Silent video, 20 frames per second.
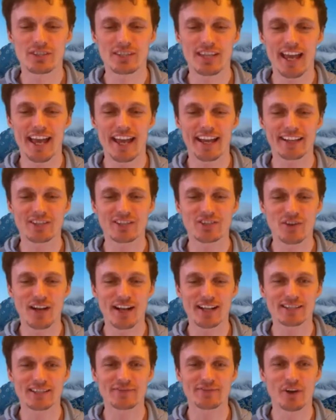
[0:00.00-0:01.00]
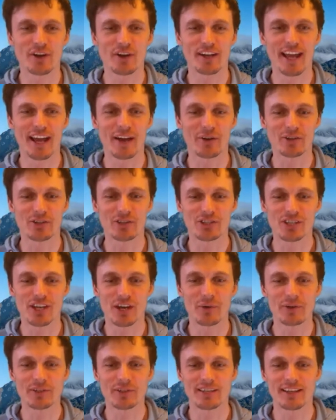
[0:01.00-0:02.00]
tech transfer now and
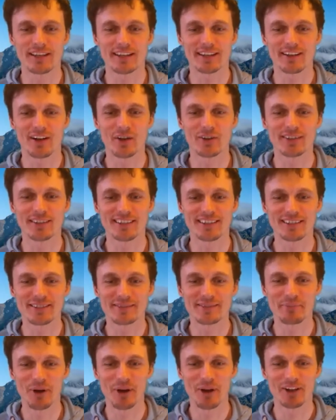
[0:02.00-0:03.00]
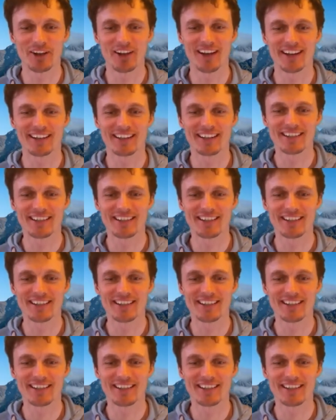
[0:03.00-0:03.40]
show us it under the spotlight?